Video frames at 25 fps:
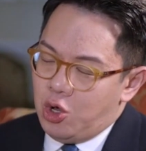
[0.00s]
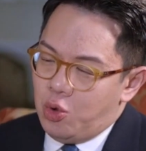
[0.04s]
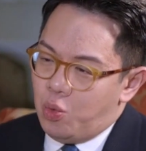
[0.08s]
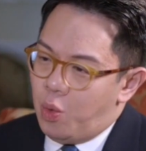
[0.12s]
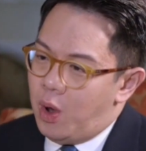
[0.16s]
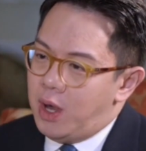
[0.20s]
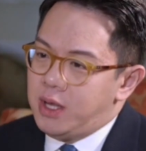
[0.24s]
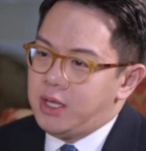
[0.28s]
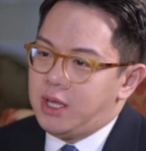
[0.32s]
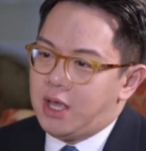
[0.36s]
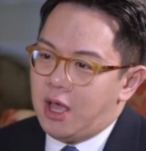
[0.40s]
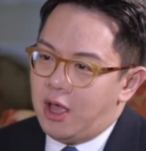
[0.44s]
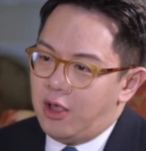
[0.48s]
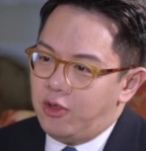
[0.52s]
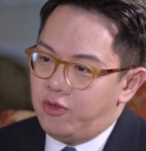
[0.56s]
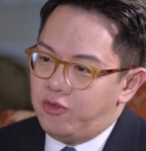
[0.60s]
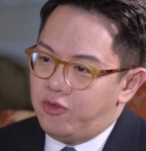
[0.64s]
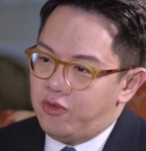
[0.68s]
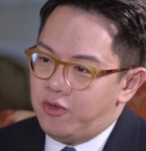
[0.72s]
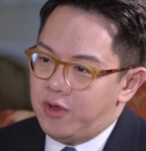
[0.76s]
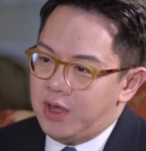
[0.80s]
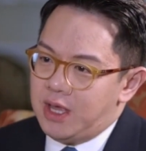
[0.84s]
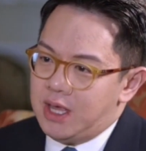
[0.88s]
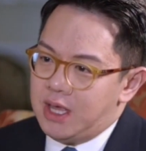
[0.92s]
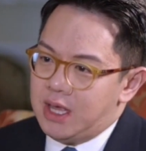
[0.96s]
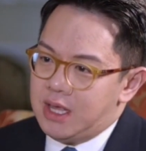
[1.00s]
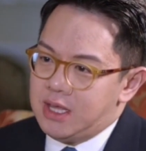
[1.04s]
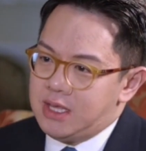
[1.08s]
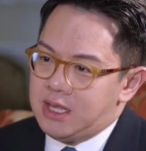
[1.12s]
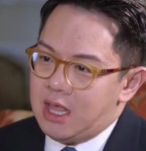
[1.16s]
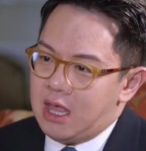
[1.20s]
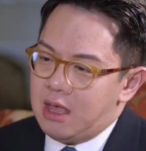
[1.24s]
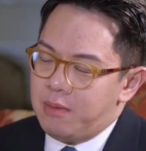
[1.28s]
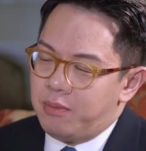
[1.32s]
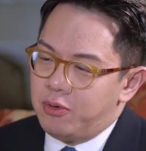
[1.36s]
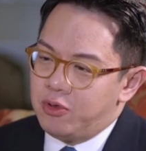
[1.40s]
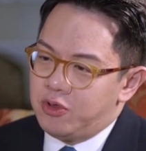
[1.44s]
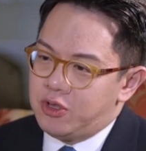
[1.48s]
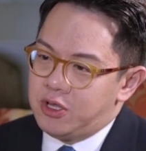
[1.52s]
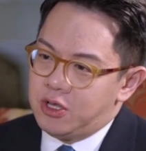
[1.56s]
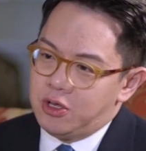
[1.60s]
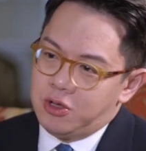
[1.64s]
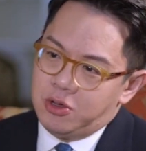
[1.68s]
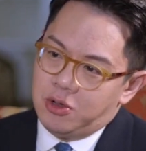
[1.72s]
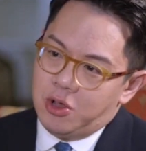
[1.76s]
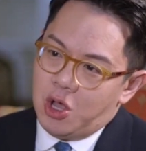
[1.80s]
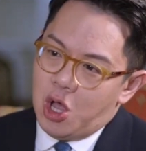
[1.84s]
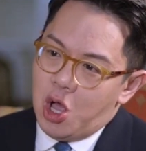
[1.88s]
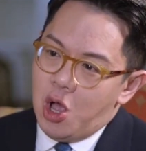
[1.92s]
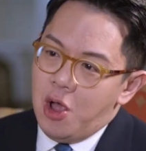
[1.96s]
One country is able
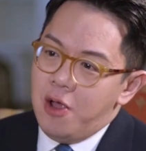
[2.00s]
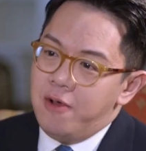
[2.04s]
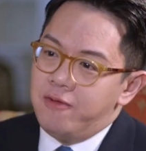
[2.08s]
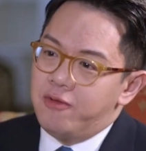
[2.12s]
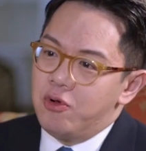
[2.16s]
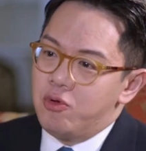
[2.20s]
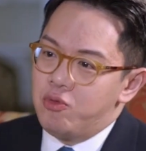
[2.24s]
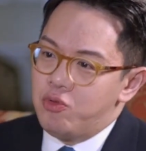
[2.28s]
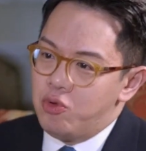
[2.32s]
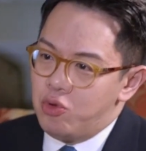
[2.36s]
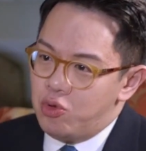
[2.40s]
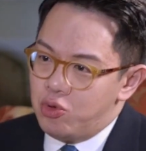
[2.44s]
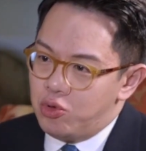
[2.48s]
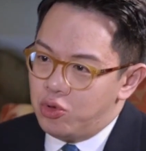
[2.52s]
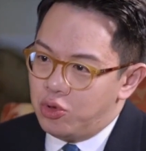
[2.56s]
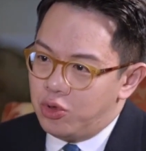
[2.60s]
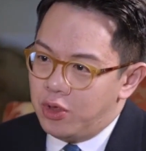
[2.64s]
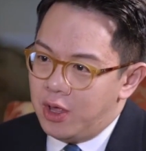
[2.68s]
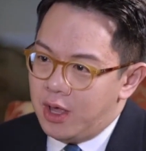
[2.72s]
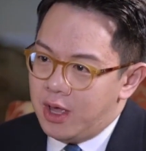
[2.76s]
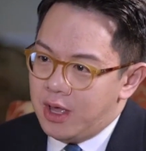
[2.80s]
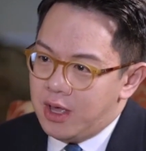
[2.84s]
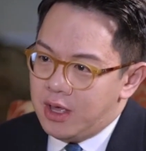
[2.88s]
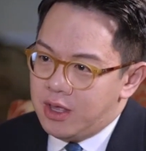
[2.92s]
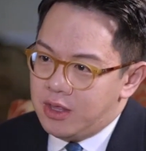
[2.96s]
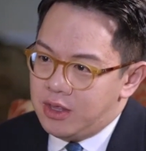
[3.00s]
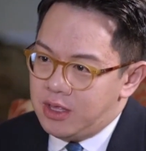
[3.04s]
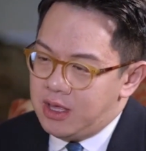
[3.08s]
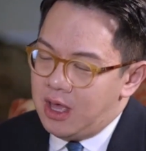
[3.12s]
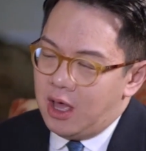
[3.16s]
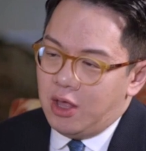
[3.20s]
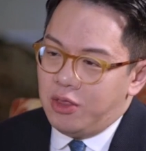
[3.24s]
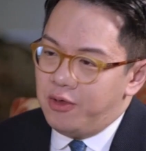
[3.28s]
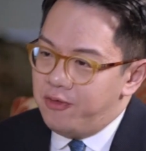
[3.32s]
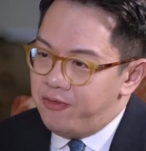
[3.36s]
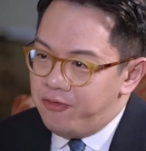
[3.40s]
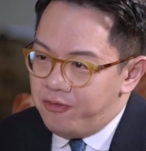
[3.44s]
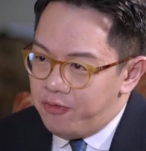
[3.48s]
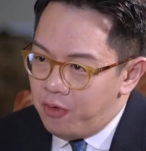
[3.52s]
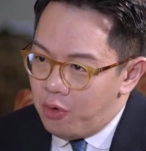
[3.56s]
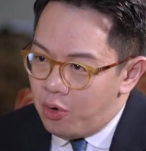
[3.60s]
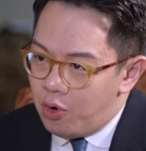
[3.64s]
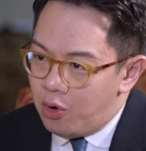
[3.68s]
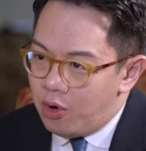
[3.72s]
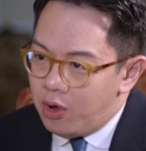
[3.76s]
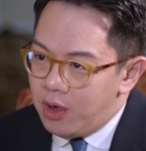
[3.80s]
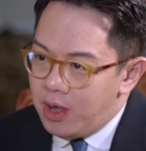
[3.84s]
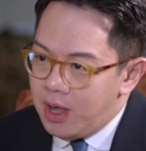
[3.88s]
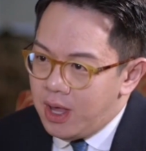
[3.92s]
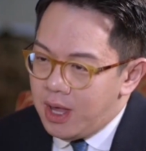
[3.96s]
to overrule the other
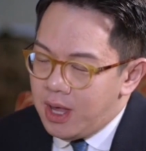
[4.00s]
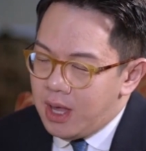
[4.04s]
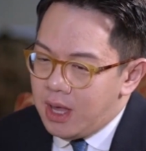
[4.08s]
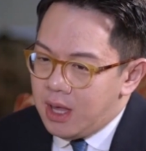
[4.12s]
four.